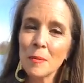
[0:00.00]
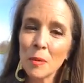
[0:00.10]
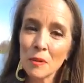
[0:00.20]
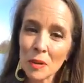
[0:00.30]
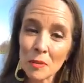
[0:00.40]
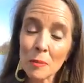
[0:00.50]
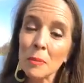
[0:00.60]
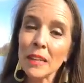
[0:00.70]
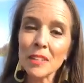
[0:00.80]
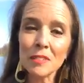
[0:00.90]
moving with
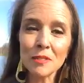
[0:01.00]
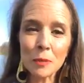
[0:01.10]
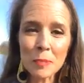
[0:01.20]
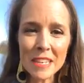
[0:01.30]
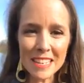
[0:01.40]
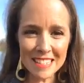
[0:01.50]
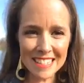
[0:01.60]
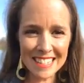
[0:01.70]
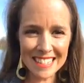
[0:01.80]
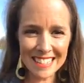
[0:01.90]
plentiful
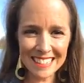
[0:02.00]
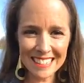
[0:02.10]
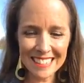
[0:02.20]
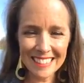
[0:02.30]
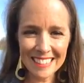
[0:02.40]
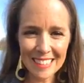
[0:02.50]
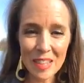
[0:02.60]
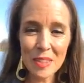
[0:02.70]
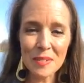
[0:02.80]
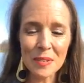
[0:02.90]
peace
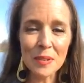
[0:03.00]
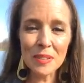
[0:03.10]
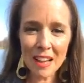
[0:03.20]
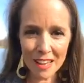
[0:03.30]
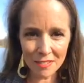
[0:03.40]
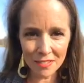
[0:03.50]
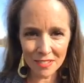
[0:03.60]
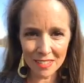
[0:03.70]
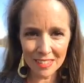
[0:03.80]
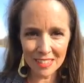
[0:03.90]
through
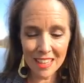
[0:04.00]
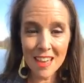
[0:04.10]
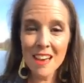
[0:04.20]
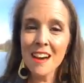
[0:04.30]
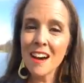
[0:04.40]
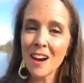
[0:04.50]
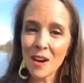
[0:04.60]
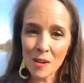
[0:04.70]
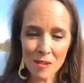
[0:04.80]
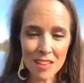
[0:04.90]
life,
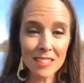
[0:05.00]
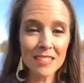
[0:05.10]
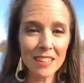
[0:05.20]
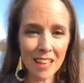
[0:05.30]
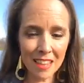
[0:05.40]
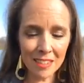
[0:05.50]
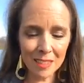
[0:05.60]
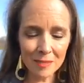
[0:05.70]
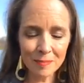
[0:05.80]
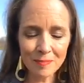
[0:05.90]
always
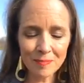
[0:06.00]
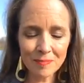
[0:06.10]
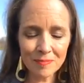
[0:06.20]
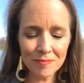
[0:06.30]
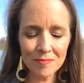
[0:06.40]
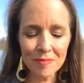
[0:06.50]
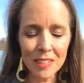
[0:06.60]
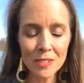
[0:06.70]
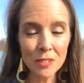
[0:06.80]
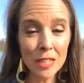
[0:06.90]
together.
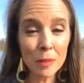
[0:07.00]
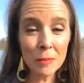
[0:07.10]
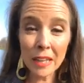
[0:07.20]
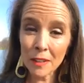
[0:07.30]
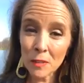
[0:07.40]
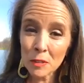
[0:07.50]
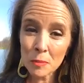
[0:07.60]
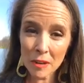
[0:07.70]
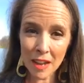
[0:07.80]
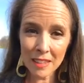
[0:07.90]
So keep taking those
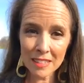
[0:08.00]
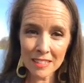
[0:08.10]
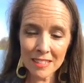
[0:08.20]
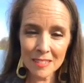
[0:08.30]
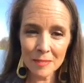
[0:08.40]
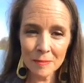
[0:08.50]
breaths.